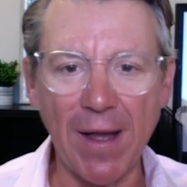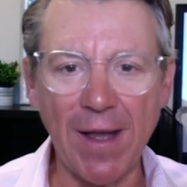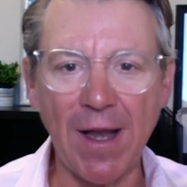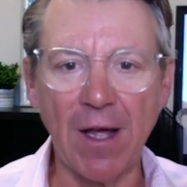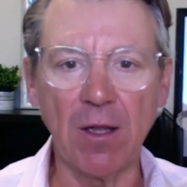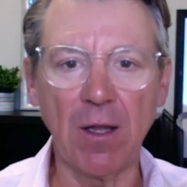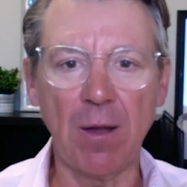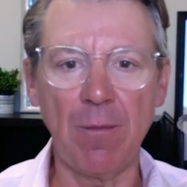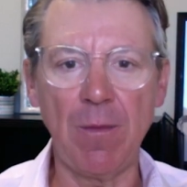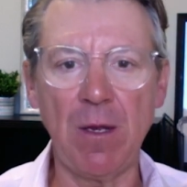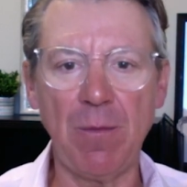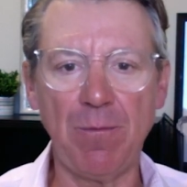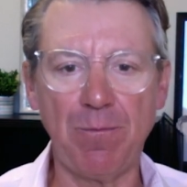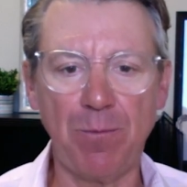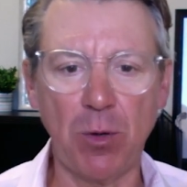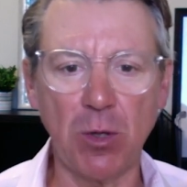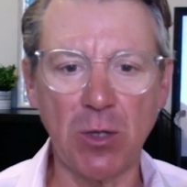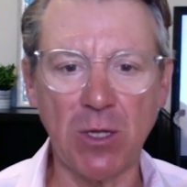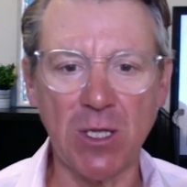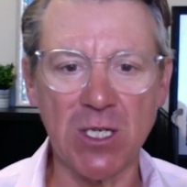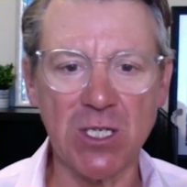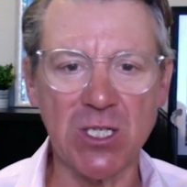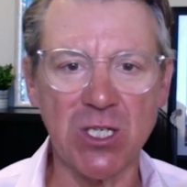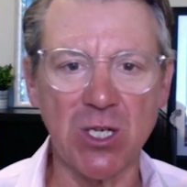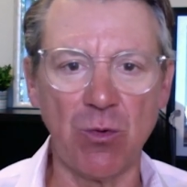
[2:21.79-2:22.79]
Now, let me
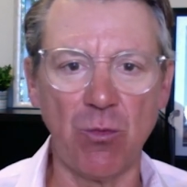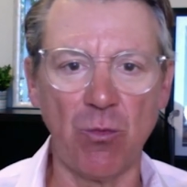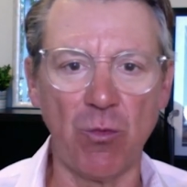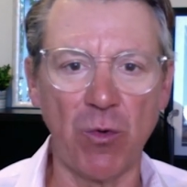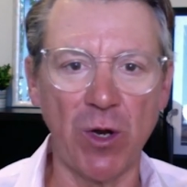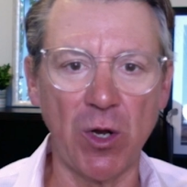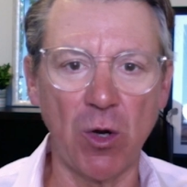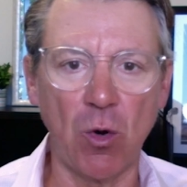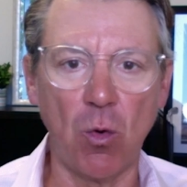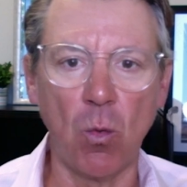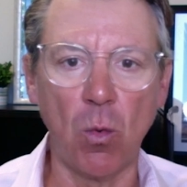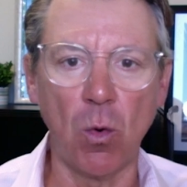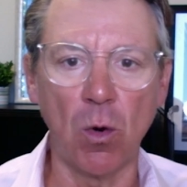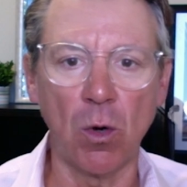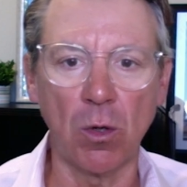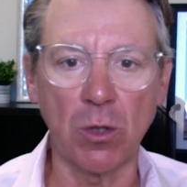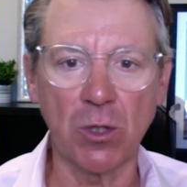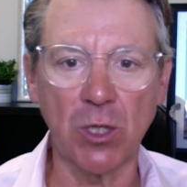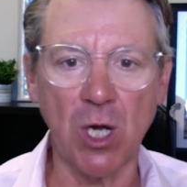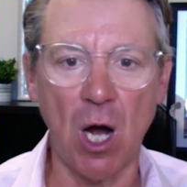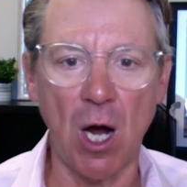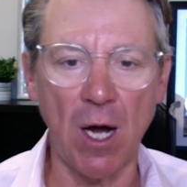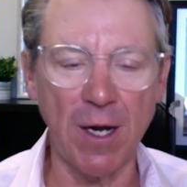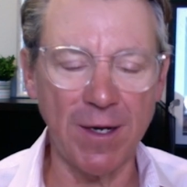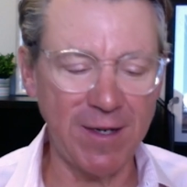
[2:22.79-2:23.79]
put this in real
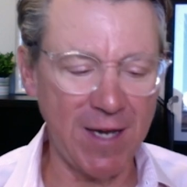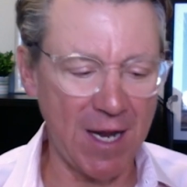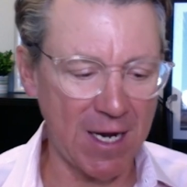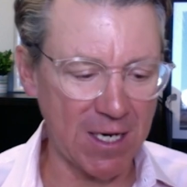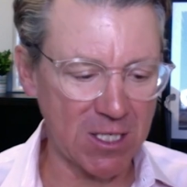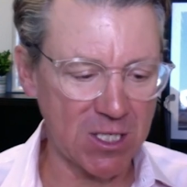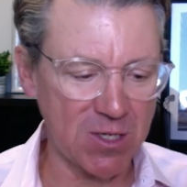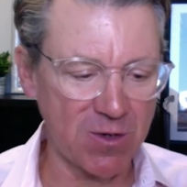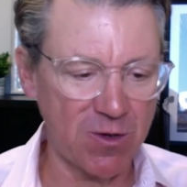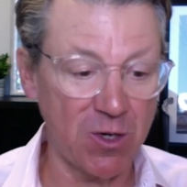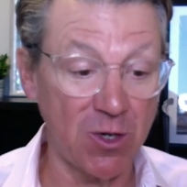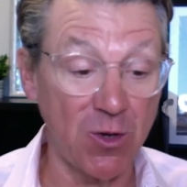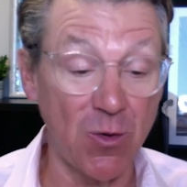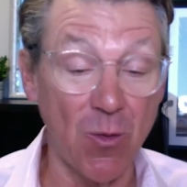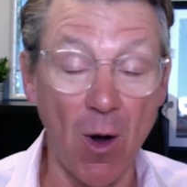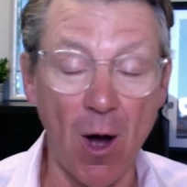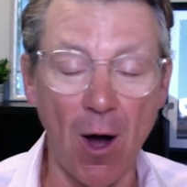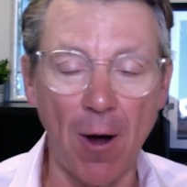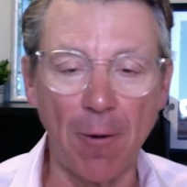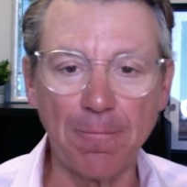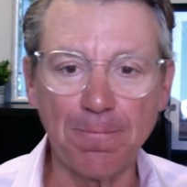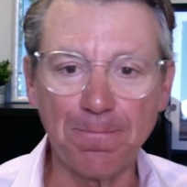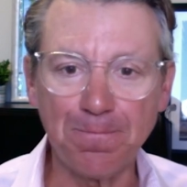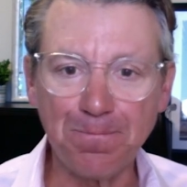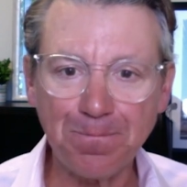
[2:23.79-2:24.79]
world context to you
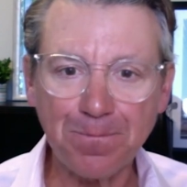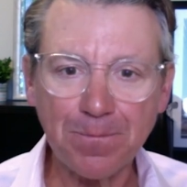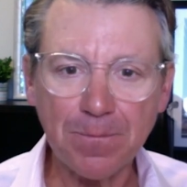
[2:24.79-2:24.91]
all.